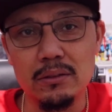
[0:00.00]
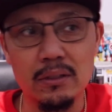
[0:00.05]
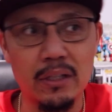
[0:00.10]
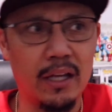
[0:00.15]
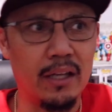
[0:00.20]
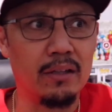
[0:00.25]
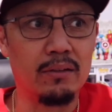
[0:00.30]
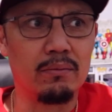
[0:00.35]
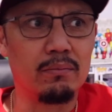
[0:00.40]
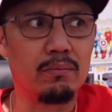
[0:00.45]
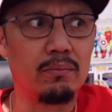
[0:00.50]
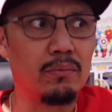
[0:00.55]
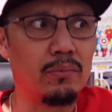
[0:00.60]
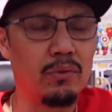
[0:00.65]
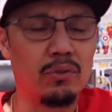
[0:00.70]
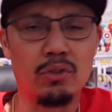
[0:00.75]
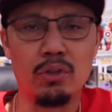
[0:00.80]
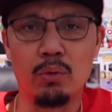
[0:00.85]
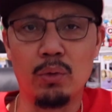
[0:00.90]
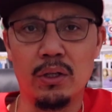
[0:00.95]
Like,
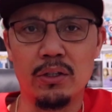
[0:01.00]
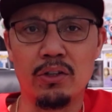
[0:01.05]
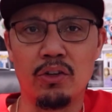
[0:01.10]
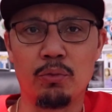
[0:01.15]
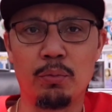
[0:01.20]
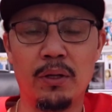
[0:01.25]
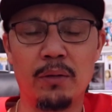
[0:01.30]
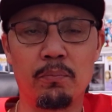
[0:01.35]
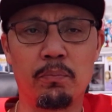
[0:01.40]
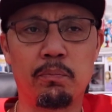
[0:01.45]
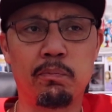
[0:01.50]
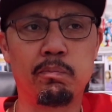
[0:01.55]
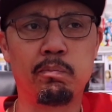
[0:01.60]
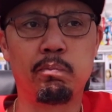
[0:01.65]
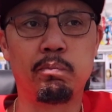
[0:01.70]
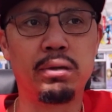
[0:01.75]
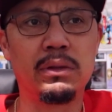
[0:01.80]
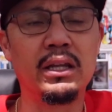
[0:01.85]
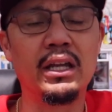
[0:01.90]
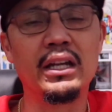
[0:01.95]
so what? There's been
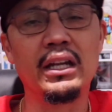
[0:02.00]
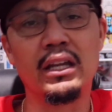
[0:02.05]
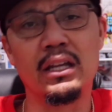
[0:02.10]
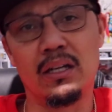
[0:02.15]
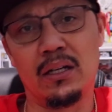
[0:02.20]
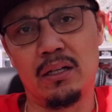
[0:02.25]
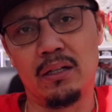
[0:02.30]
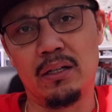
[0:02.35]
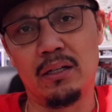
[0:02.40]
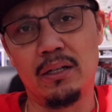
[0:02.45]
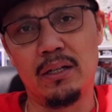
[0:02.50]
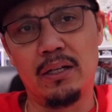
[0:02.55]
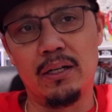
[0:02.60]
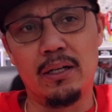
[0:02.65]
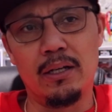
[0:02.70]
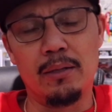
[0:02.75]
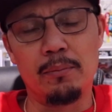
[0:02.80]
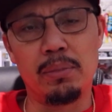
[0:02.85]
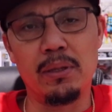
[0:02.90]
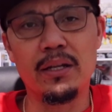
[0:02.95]
plenty of
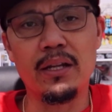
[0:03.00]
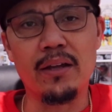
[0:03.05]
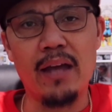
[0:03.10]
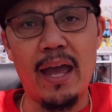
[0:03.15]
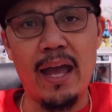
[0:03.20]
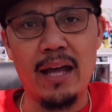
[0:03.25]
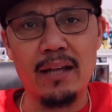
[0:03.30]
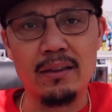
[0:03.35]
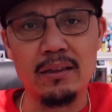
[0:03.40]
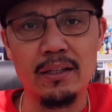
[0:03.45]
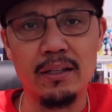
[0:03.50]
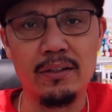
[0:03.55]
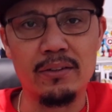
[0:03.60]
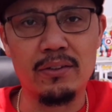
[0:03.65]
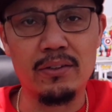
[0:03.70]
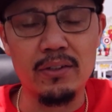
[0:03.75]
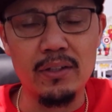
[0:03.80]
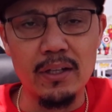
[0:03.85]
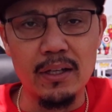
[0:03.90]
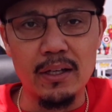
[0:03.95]

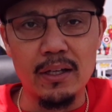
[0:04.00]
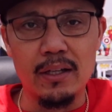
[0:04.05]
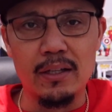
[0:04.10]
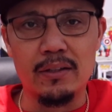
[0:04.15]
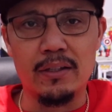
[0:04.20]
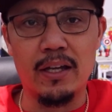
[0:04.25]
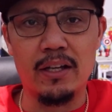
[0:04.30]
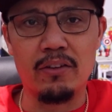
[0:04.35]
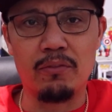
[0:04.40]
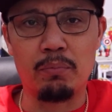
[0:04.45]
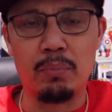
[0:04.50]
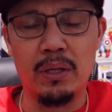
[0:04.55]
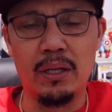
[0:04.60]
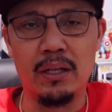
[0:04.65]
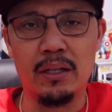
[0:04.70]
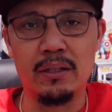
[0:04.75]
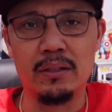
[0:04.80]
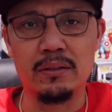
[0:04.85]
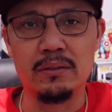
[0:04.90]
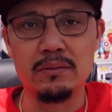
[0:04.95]
athletes that have
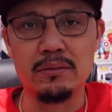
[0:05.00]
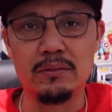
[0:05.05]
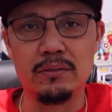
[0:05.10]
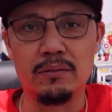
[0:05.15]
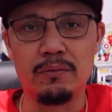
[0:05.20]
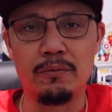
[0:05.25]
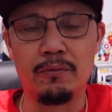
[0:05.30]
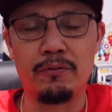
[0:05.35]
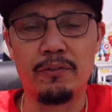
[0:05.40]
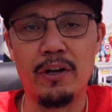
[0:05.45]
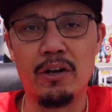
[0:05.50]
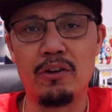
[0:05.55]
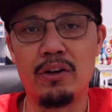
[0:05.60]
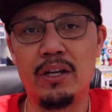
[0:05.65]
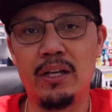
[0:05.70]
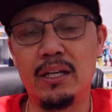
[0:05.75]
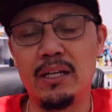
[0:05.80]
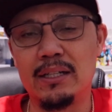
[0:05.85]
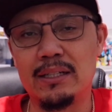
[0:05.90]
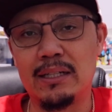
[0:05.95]
been
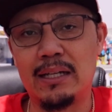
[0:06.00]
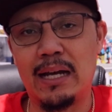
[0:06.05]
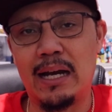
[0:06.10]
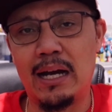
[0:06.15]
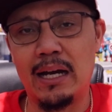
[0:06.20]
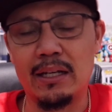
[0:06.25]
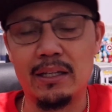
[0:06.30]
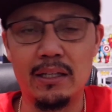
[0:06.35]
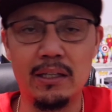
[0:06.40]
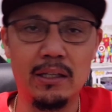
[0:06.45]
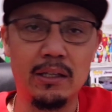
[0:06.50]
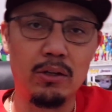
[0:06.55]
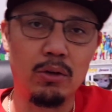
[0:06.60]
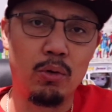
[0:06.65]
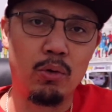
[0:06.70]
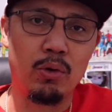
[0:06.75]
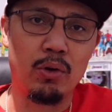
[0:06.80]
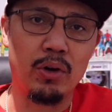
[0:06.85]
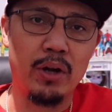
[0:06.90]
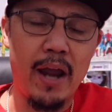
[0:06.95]
very cocky
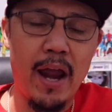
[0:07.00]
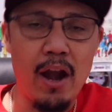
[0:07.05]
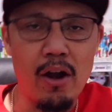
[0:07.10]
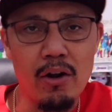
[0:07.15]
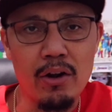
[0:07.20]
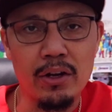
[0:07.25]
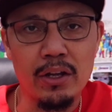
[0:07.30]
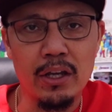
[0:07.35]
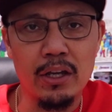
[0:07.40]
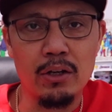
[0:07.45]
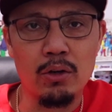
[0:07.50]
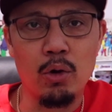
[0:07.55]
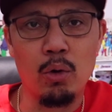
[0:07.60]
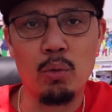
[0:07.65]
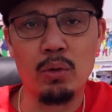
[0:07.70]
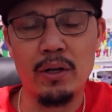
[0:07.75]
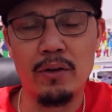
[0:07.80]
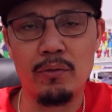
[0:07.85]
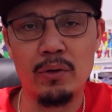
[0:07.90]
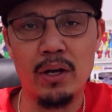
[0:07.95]
or arrogant or
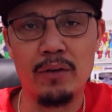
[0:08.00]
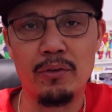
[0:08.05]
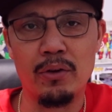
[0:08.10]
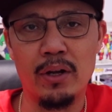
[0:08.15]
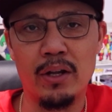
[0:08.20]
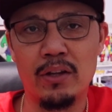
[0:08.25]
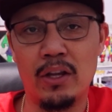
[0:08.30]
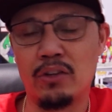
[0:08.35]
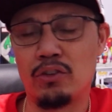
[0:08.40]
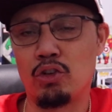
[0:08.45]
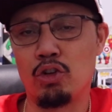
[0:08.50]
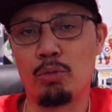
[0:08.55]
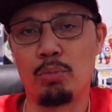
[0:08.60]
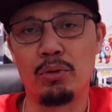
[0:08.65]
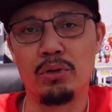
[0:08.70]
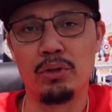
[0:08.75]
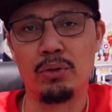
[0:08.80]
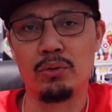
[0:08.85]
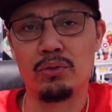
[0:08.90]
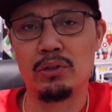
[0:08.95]
whatever, and they still
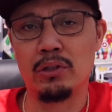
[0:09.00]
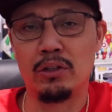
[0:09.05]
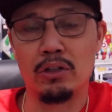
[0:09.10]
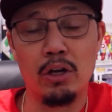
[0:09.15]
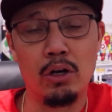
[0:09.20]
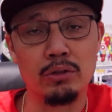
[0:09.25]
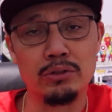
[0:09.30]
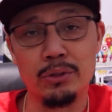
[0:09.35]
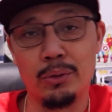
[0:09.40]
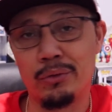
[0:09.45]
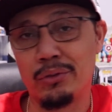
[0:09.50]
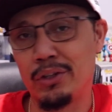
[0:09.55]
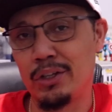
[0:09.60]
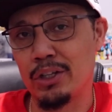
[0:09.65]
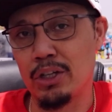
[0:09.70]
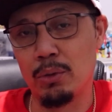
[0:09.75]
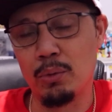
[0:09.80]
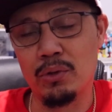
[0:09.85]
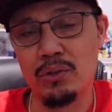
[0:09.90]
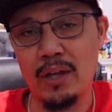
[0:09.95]
produce. Look, Ocho
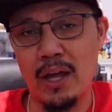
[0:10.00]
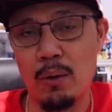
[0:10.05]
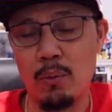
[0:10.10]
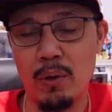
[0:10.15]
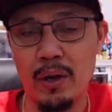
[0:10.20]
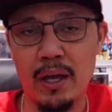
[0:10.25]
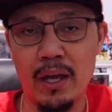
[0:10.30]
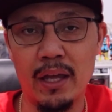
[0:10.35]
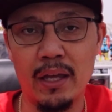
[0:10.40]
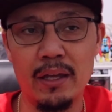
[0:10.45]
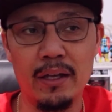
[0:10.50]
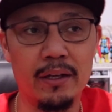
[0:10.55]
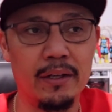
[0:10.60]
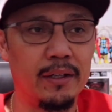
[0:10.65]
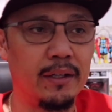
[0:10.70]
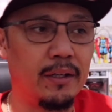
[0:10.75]
Cinco was that way.